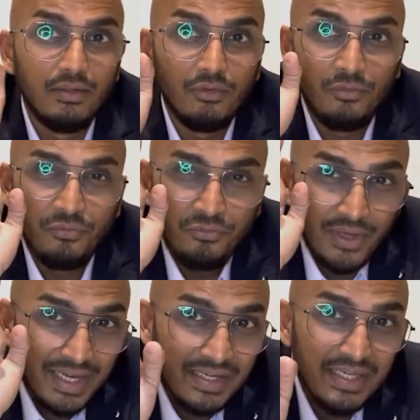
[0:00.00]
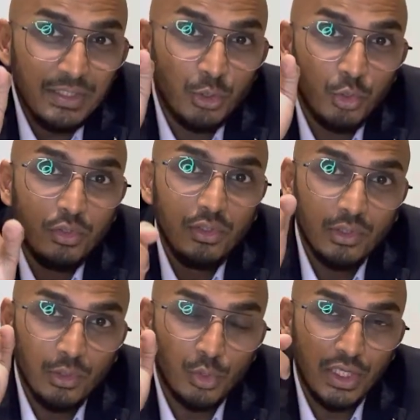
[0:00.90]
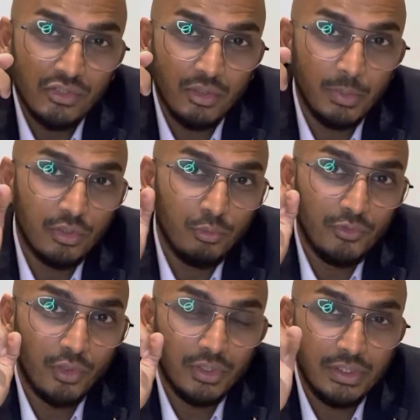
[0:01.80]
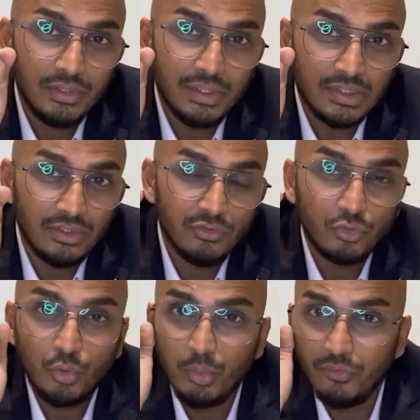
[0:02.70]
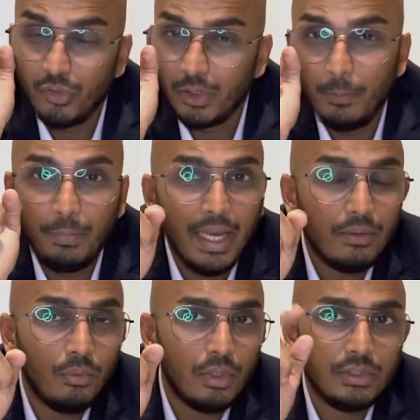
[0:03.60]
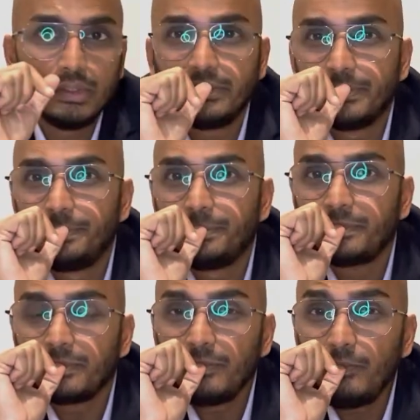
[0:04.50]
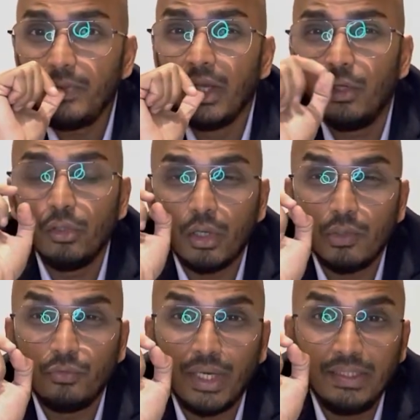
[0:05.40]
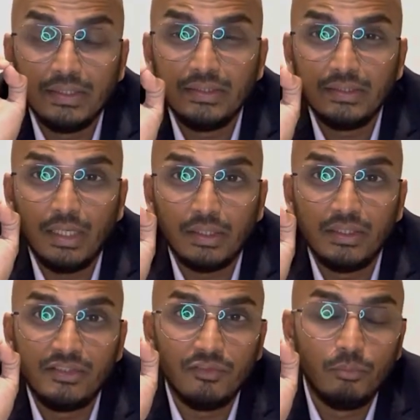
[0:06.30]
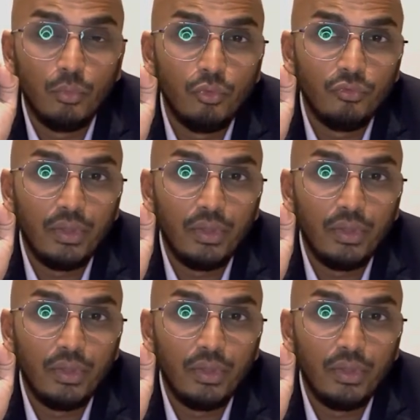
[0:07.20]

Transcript: very good location because we've got an international school, we've got the backwaters, a lot of writers and artists have moved